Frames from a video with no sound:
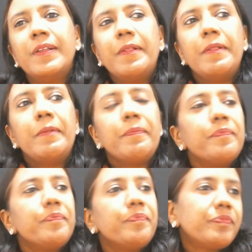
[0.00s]

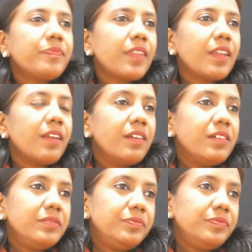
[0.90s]

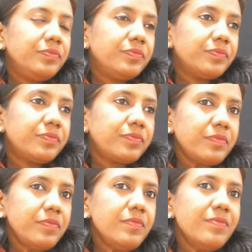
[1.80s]

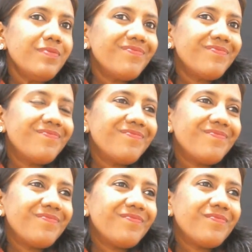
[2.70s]

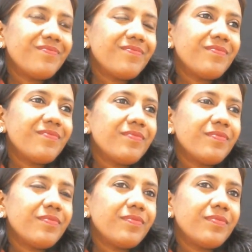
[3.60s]

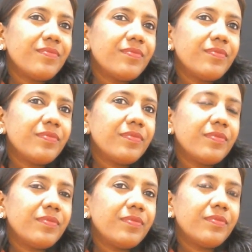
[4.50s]
No one is speaking in this clip.